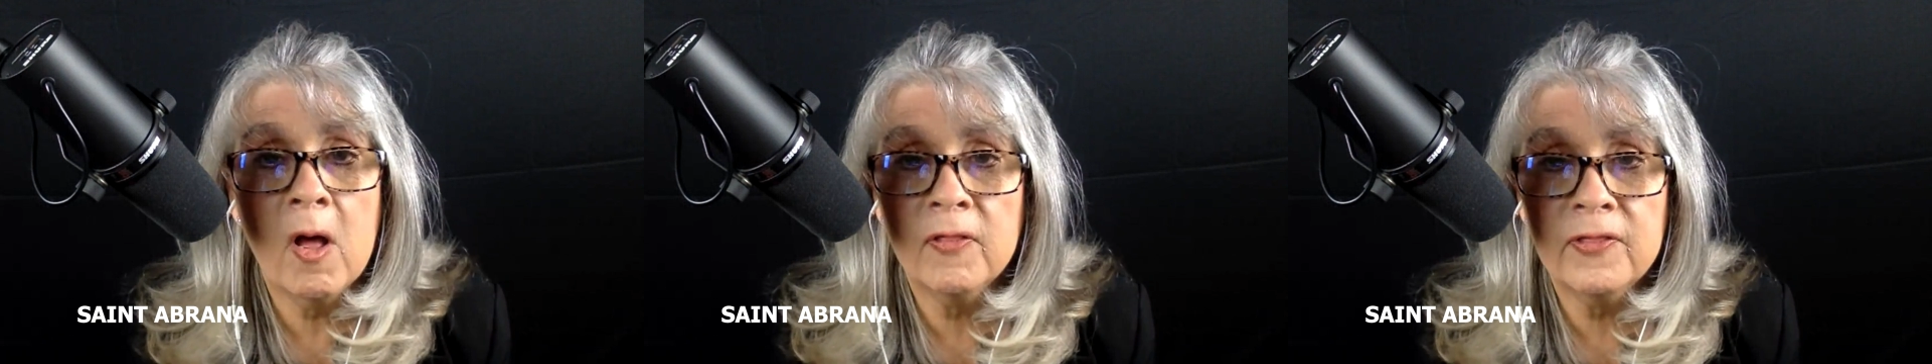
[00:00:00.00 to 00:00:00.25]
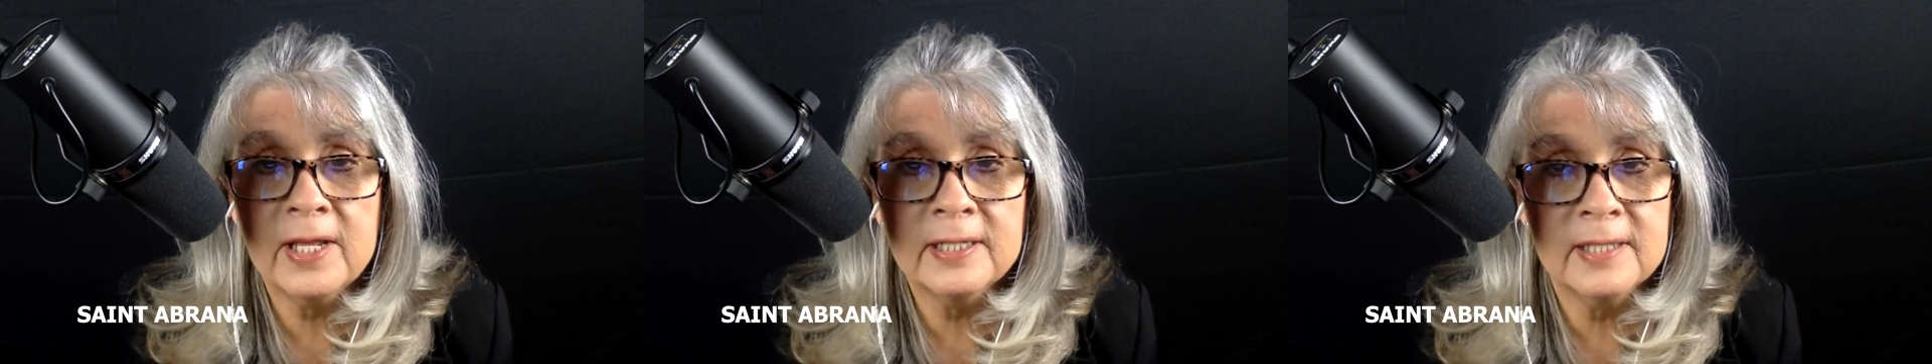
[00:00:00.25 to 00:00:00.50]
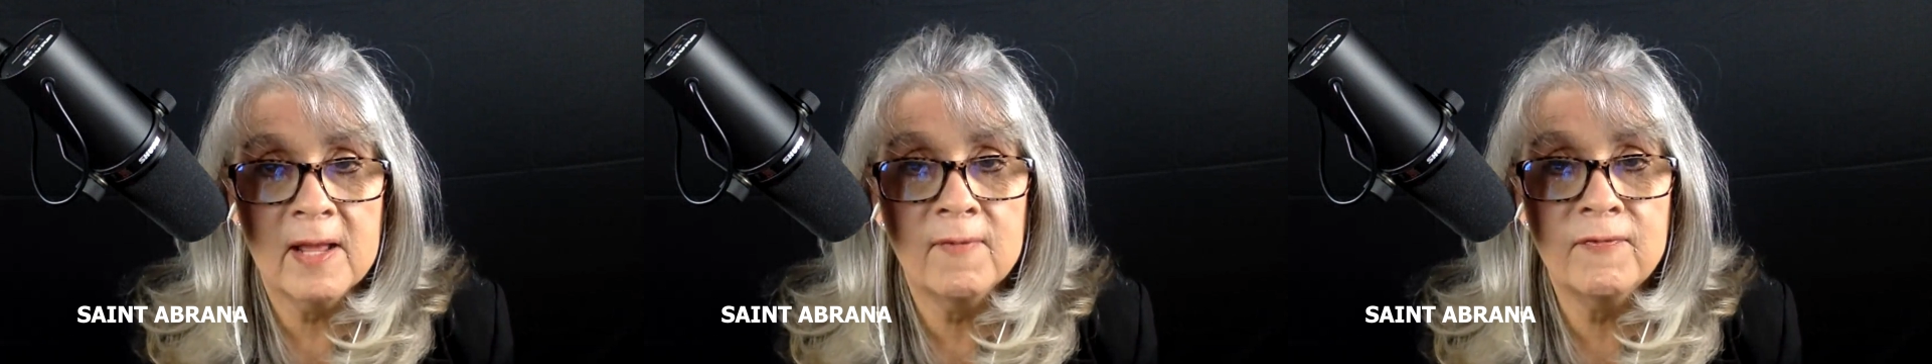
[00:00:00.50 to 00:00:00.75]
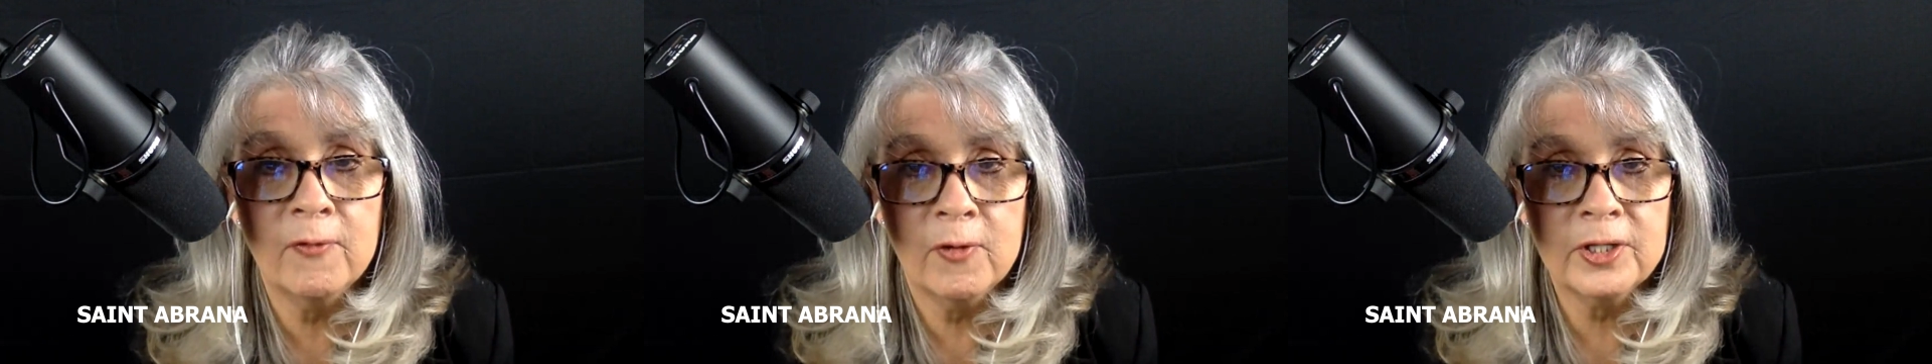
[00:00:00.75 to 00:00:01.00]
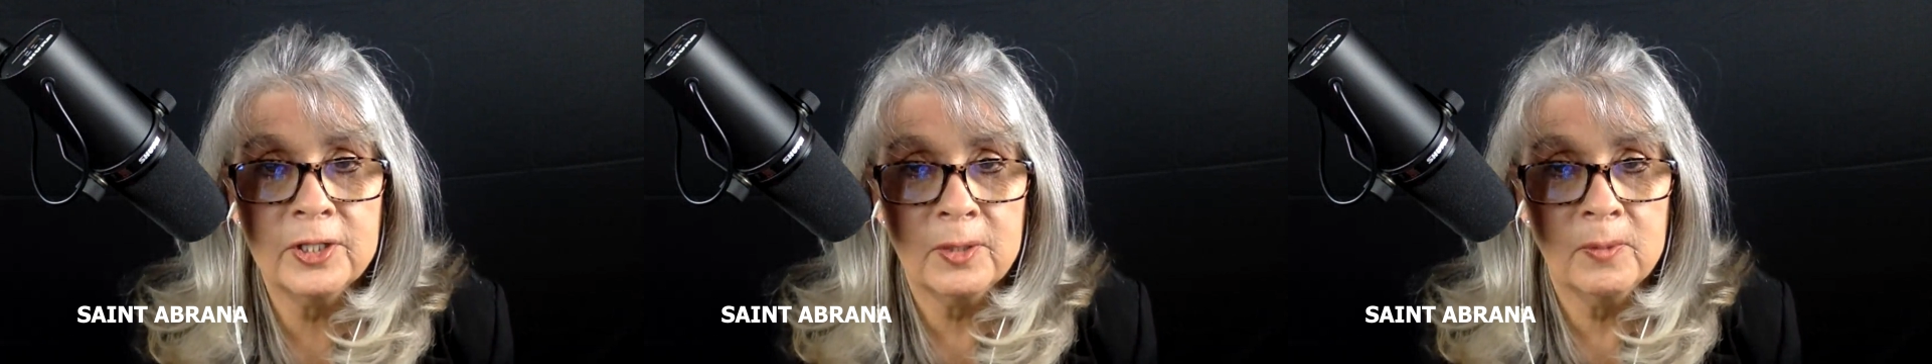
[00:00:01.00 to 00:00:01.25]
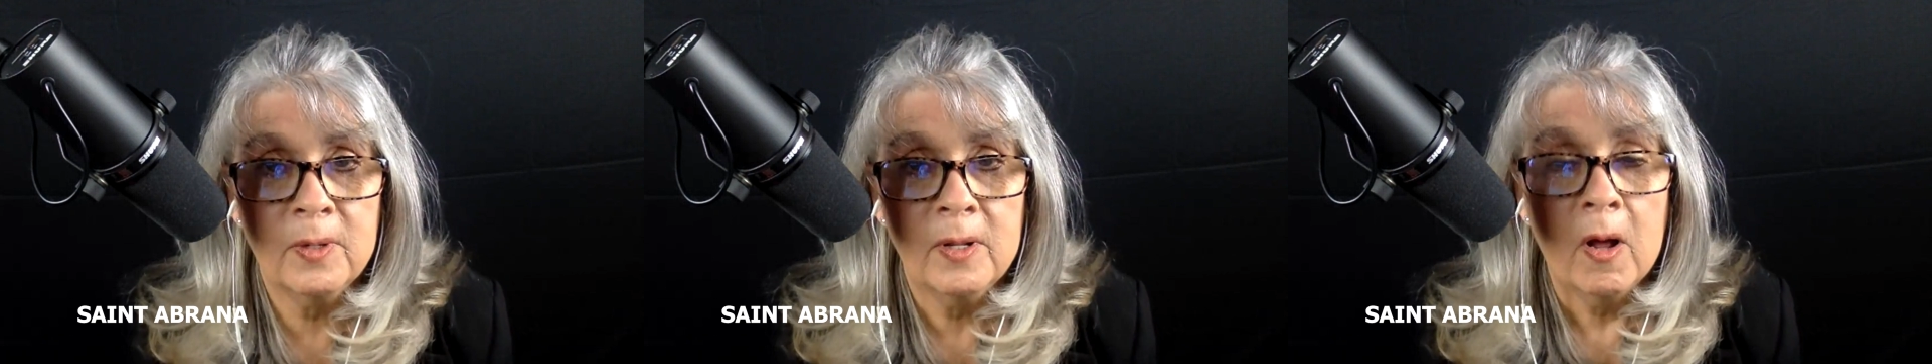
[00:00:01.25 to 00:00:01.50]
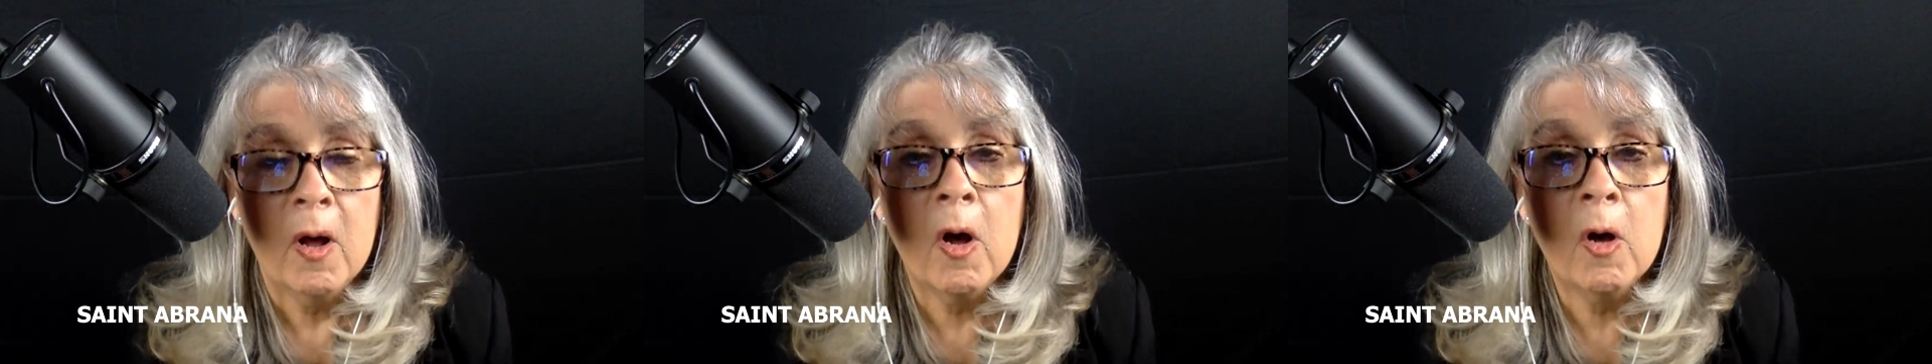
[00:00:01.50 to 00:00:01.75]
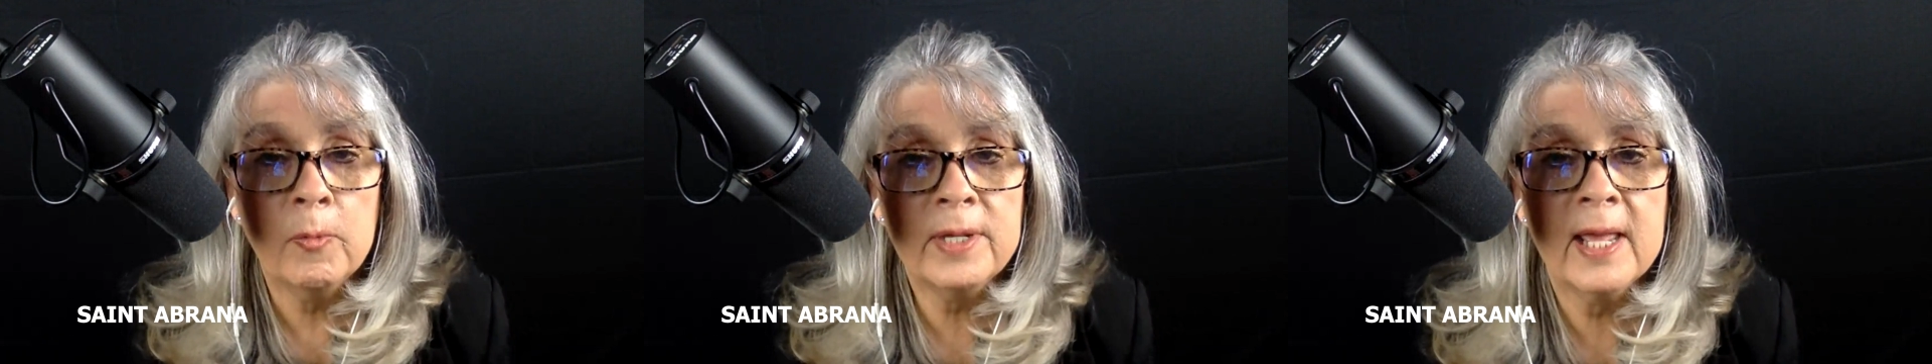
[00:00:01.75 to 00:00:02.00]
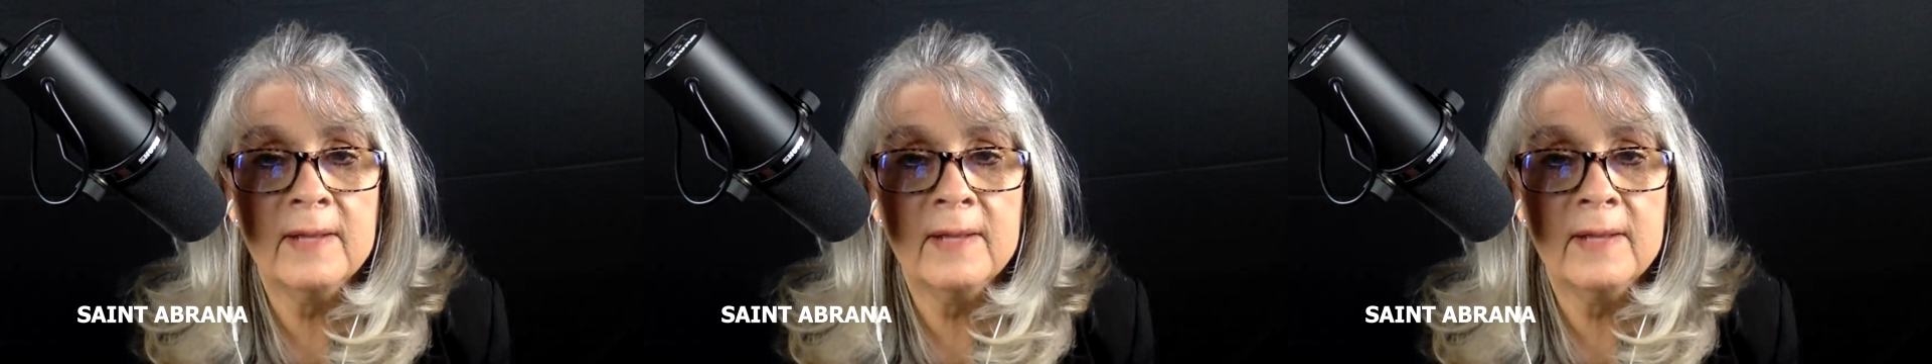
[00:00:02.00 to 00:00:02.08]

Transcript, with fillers: all things out for you. All we